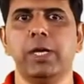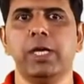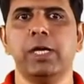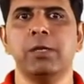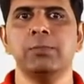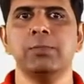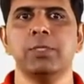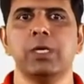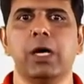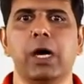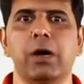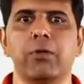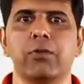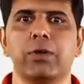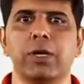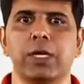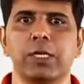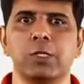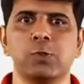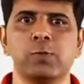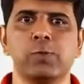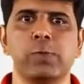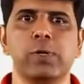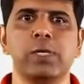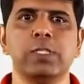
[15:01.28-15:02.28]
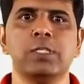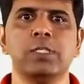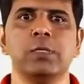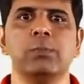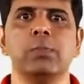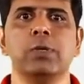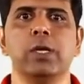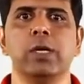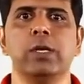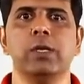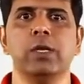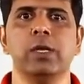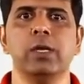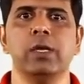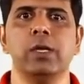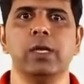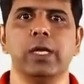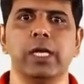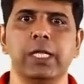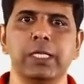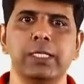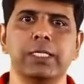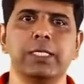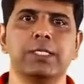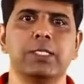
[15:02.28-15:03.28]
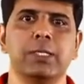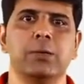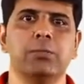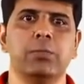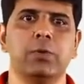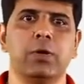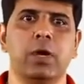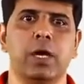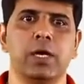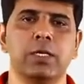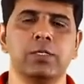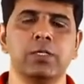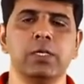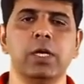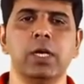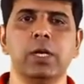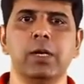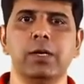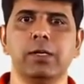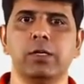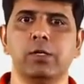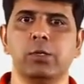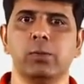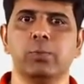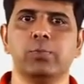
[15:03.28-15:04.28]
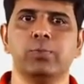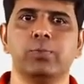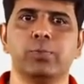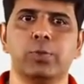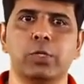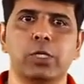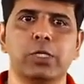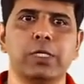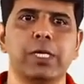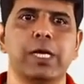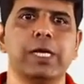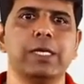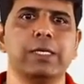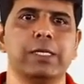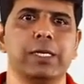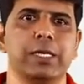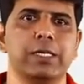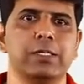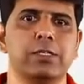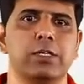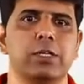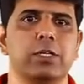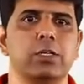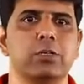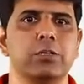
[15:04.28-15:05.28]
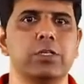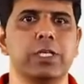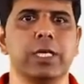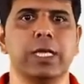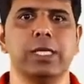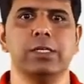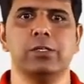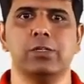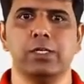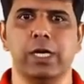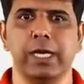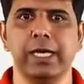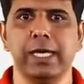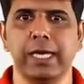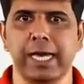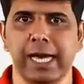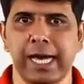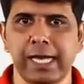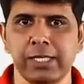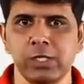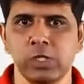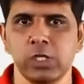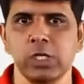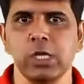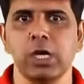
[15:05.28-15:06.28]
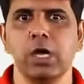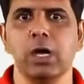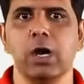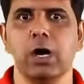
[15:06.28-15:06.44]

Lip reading: becomes our responsibility in the subclass to protect it using a try catch,